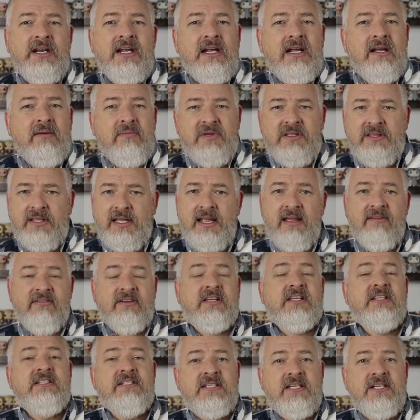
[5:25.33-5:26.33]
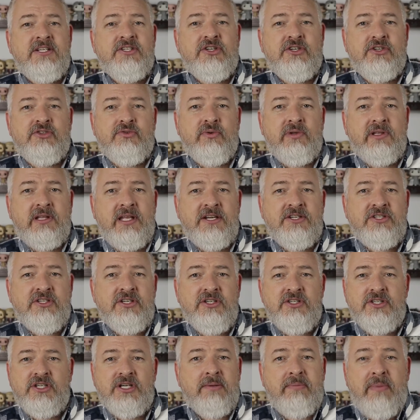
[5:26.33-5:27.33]
I mean, they have a contentious
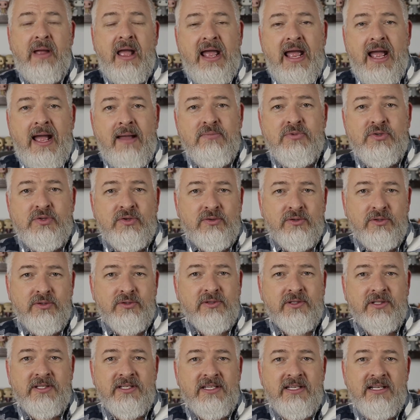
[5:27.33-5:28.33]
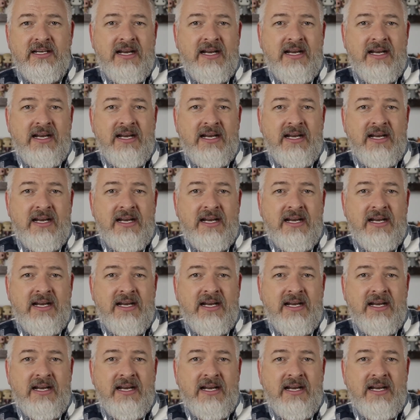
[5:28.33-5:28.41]
relationship, absolutely.